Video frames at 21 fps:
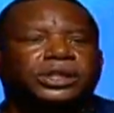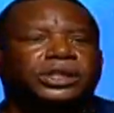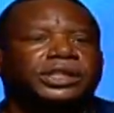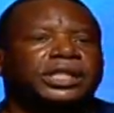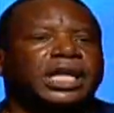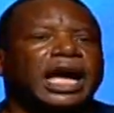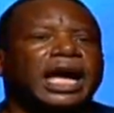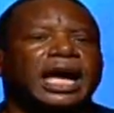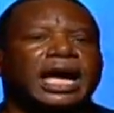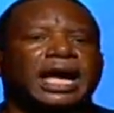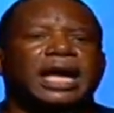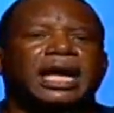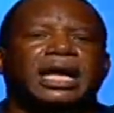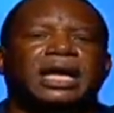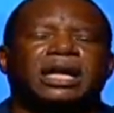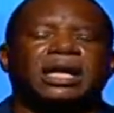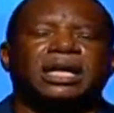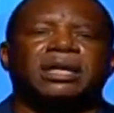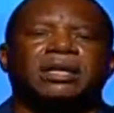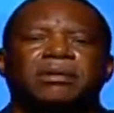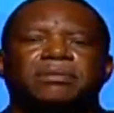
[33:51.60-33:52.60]

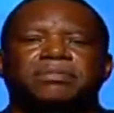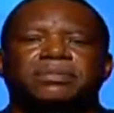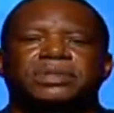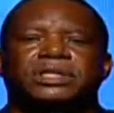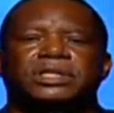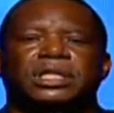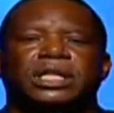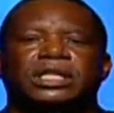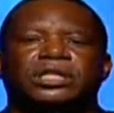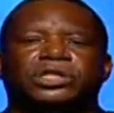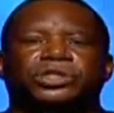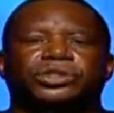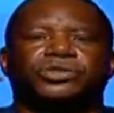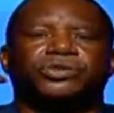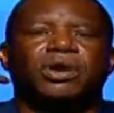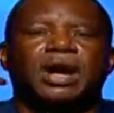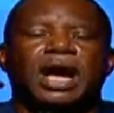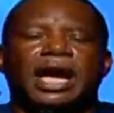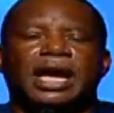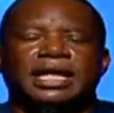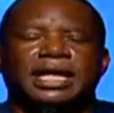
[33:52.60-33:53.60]
James is
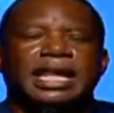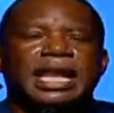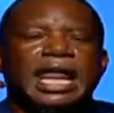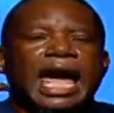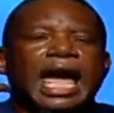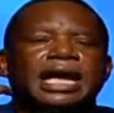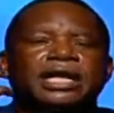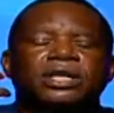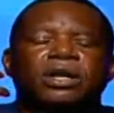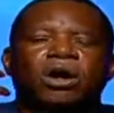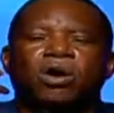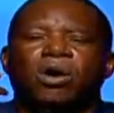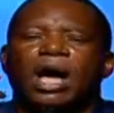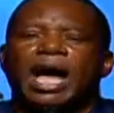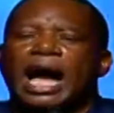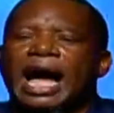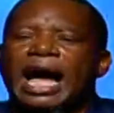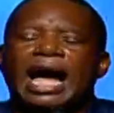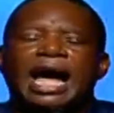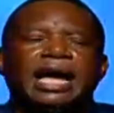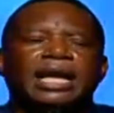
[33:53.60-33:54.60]
trying, and I know,
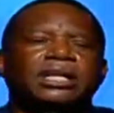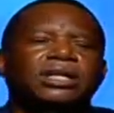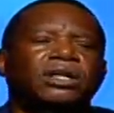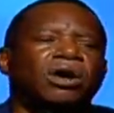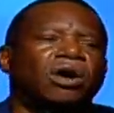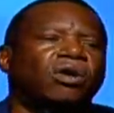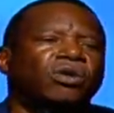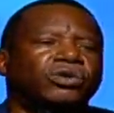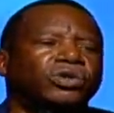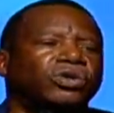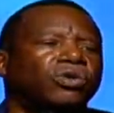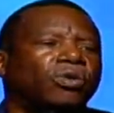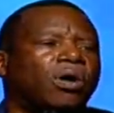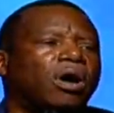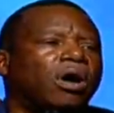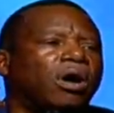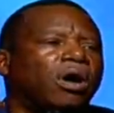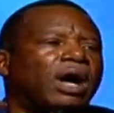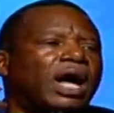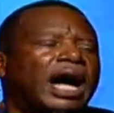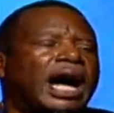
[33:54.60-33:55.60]
I know you
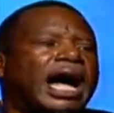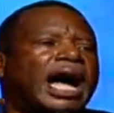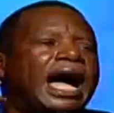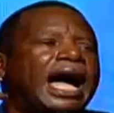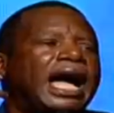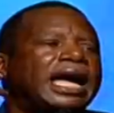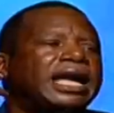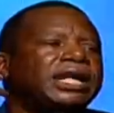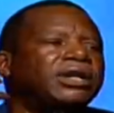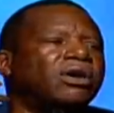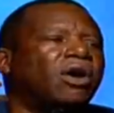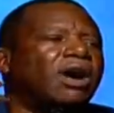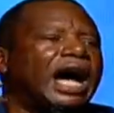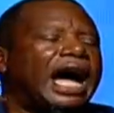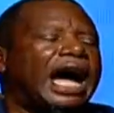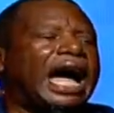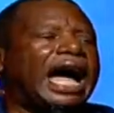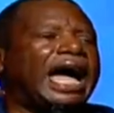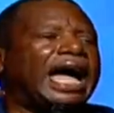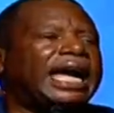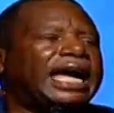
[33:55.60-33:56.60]
all. I know.
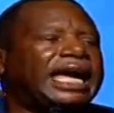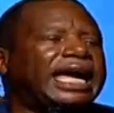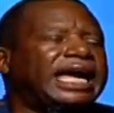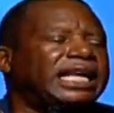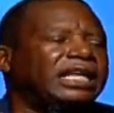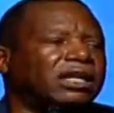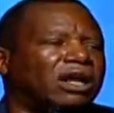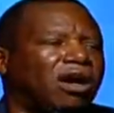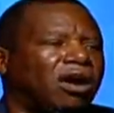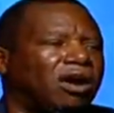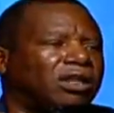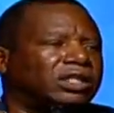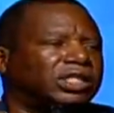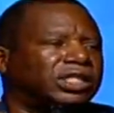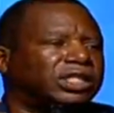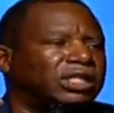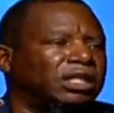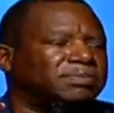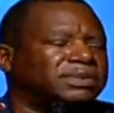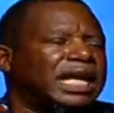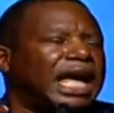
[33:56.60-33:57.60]
I hate
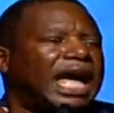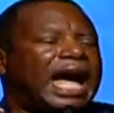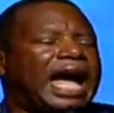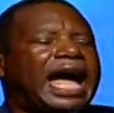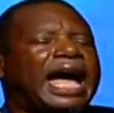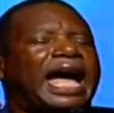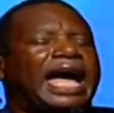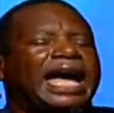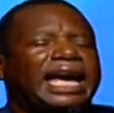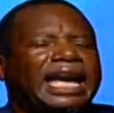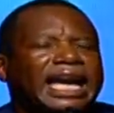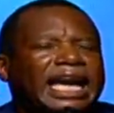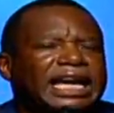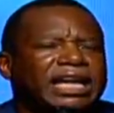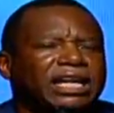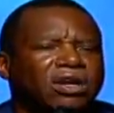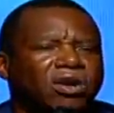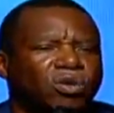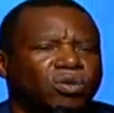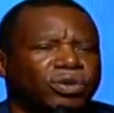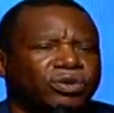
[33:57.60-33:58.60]
hardship. I
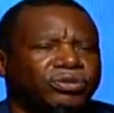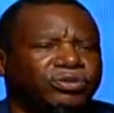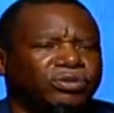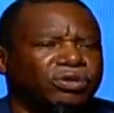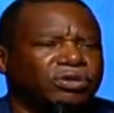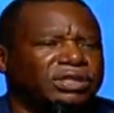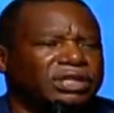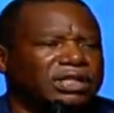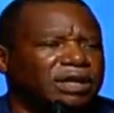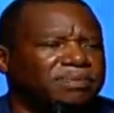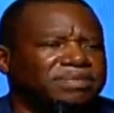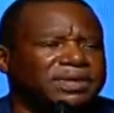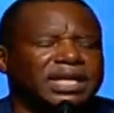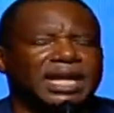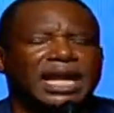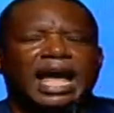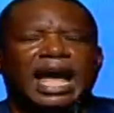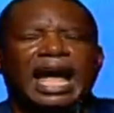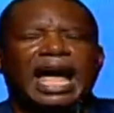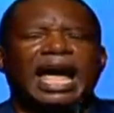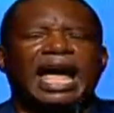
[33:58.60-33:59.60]
hate going through something.
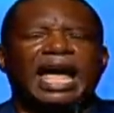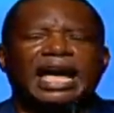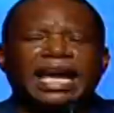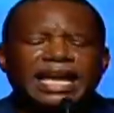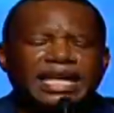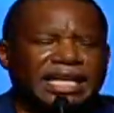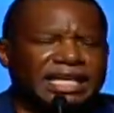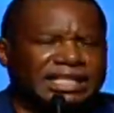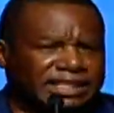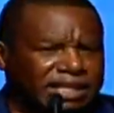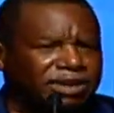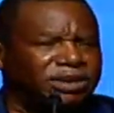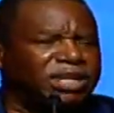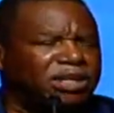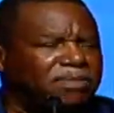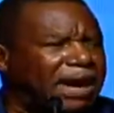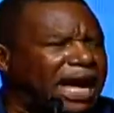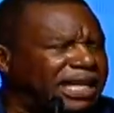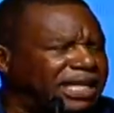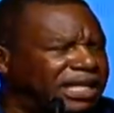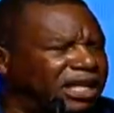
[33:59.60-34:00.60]
I hate, is there
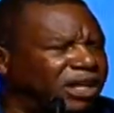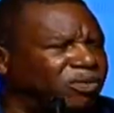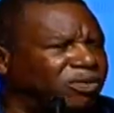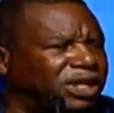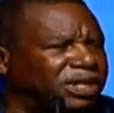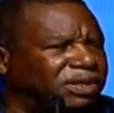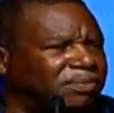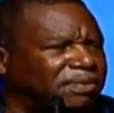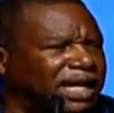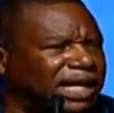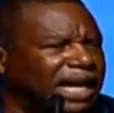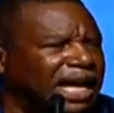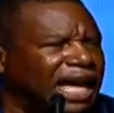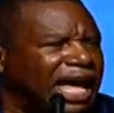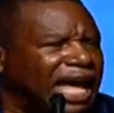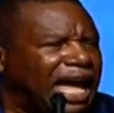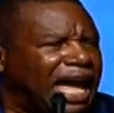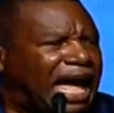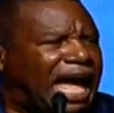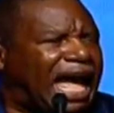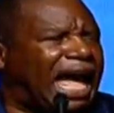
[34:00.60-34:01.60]
anybody here with me?
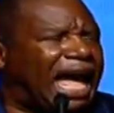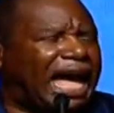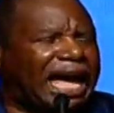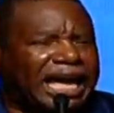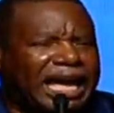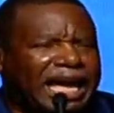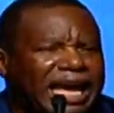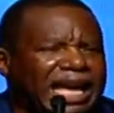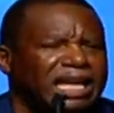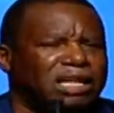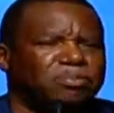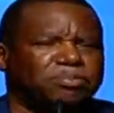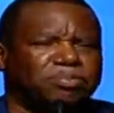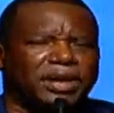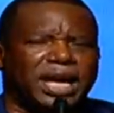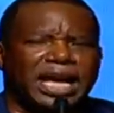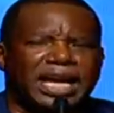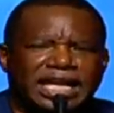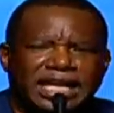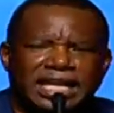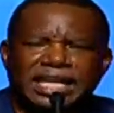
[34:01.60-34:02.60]
I hate
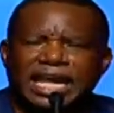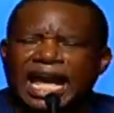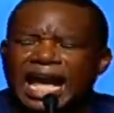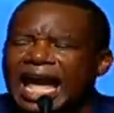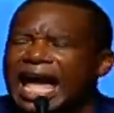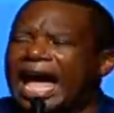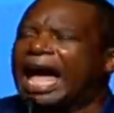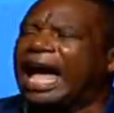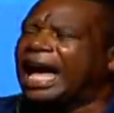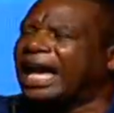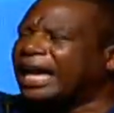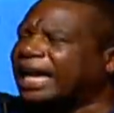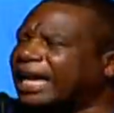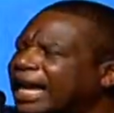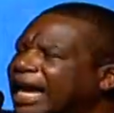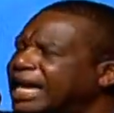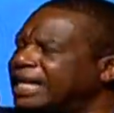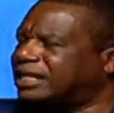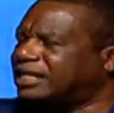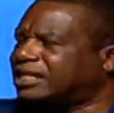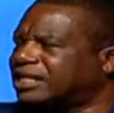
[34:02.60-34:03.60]
pain. I
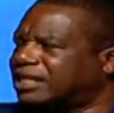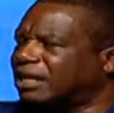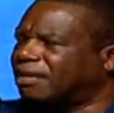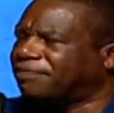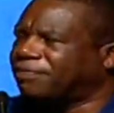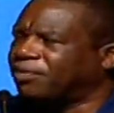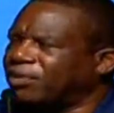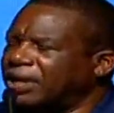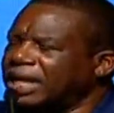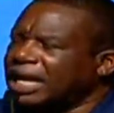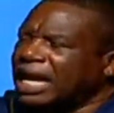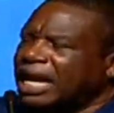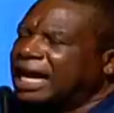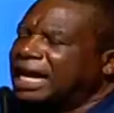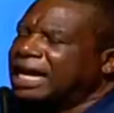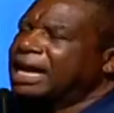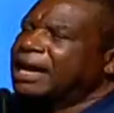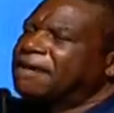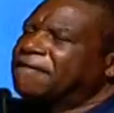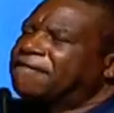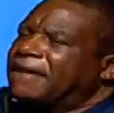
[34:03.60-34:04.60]
hate suffering.
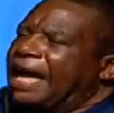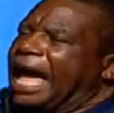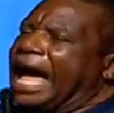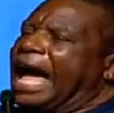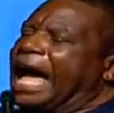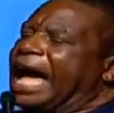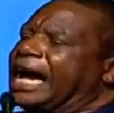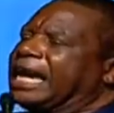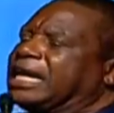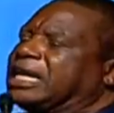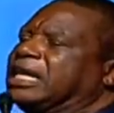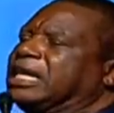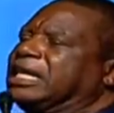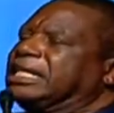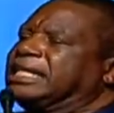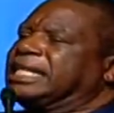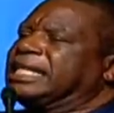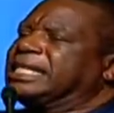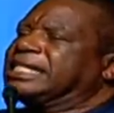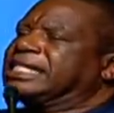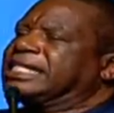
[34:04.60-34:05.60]
If I
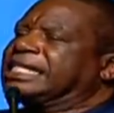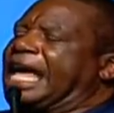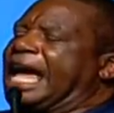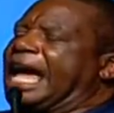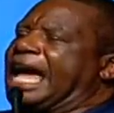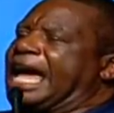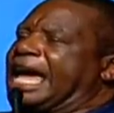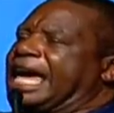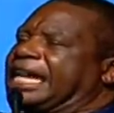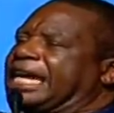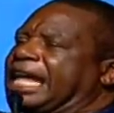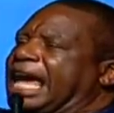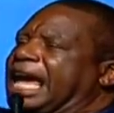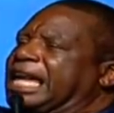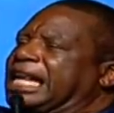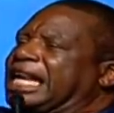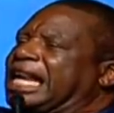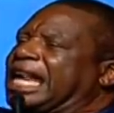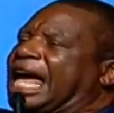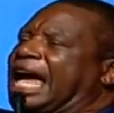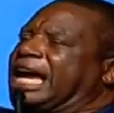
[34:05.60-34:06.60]
could design
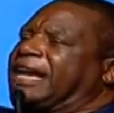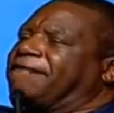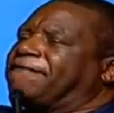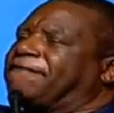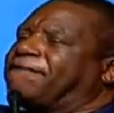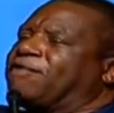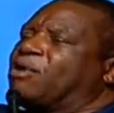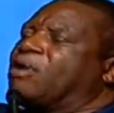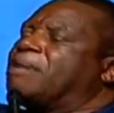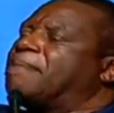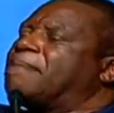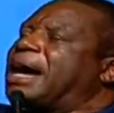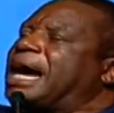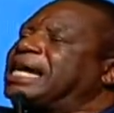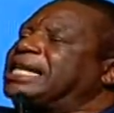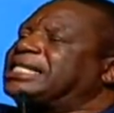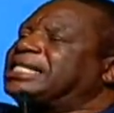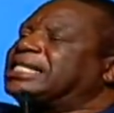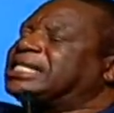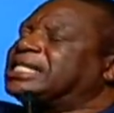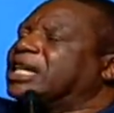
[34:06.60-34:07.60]
a life for
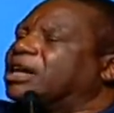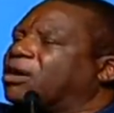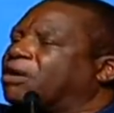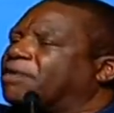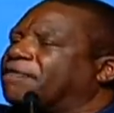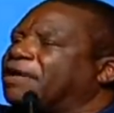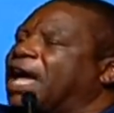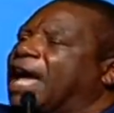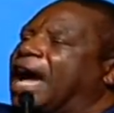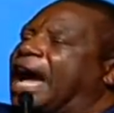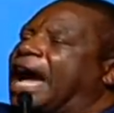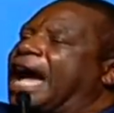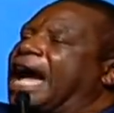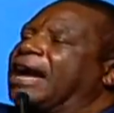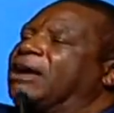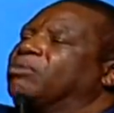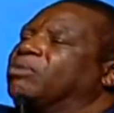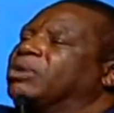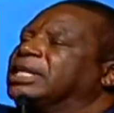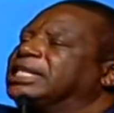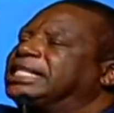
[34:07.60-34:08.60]
myself,
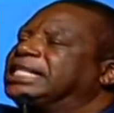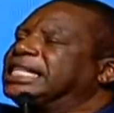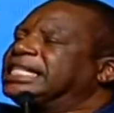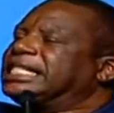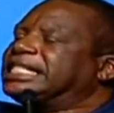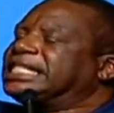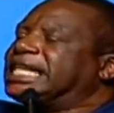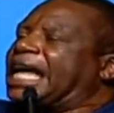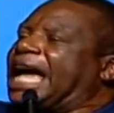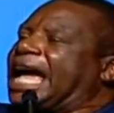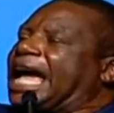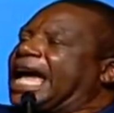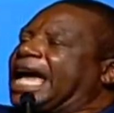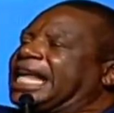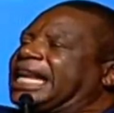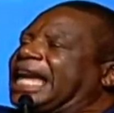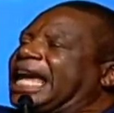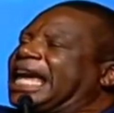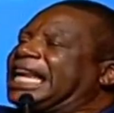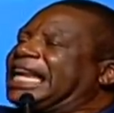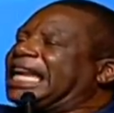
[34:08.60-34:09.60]
I would
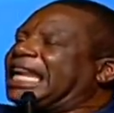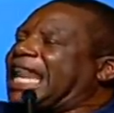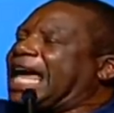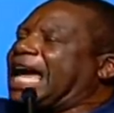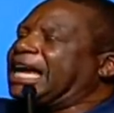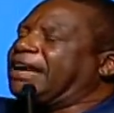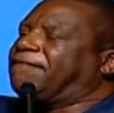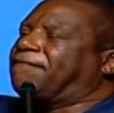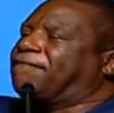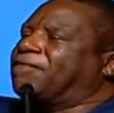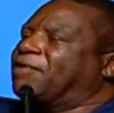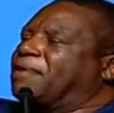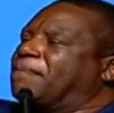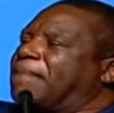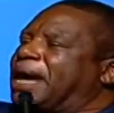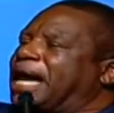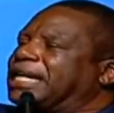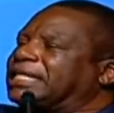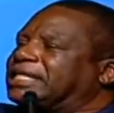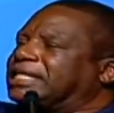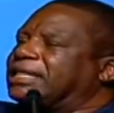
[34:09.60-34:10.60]
design a life for
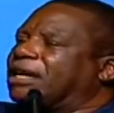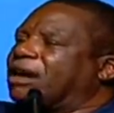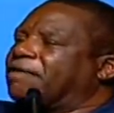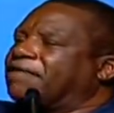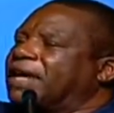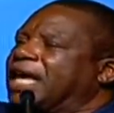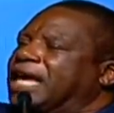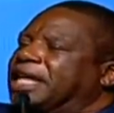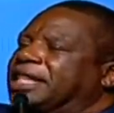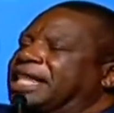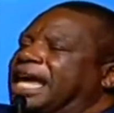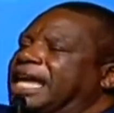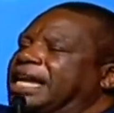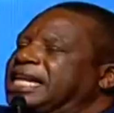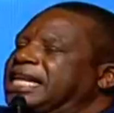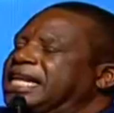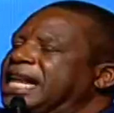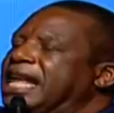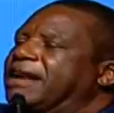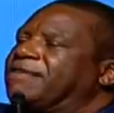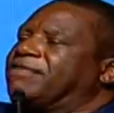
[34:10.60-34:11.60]
myself that
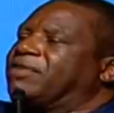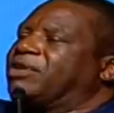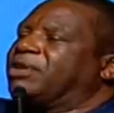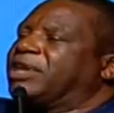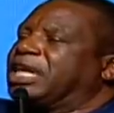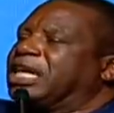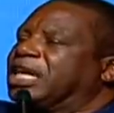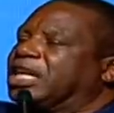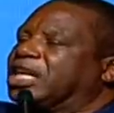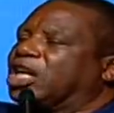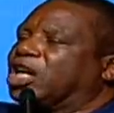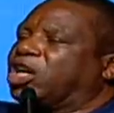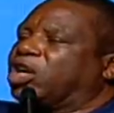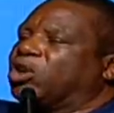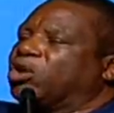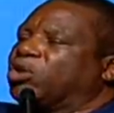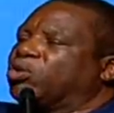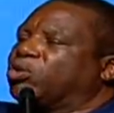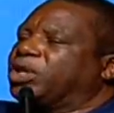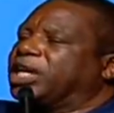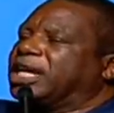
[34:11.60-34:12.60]
never
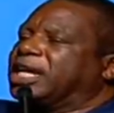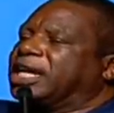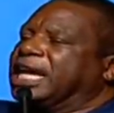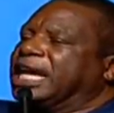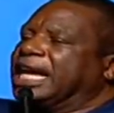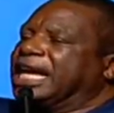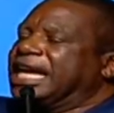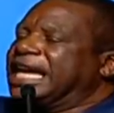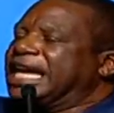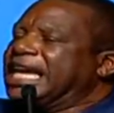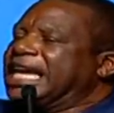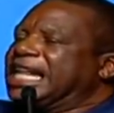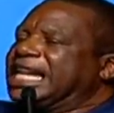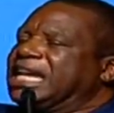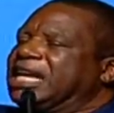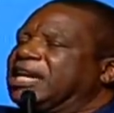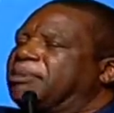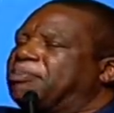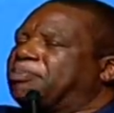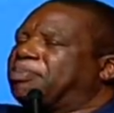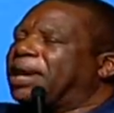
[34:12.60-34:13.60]
included
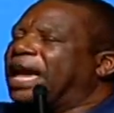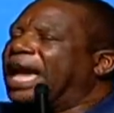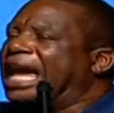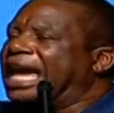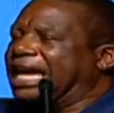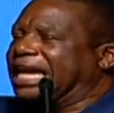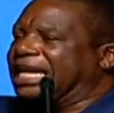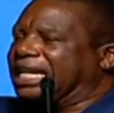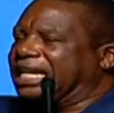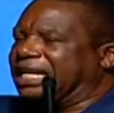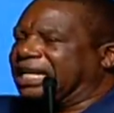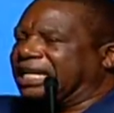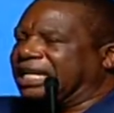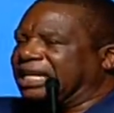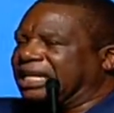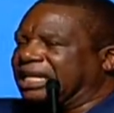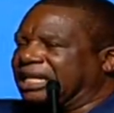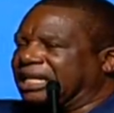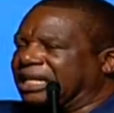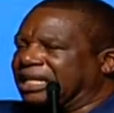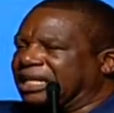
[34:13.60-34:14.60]
any pain.